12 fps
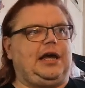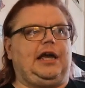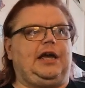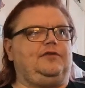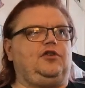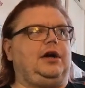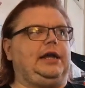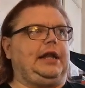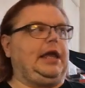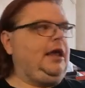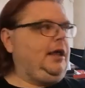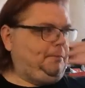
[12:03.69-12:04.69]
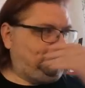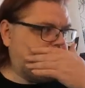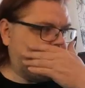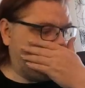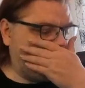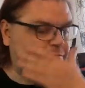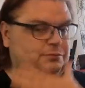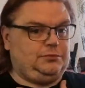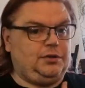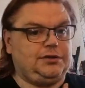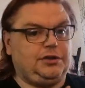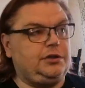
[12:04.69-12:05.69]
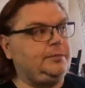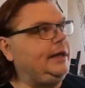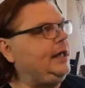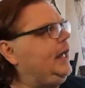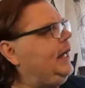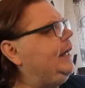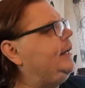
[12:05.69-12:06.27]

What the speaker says: I have no idea. Oh, excuse me.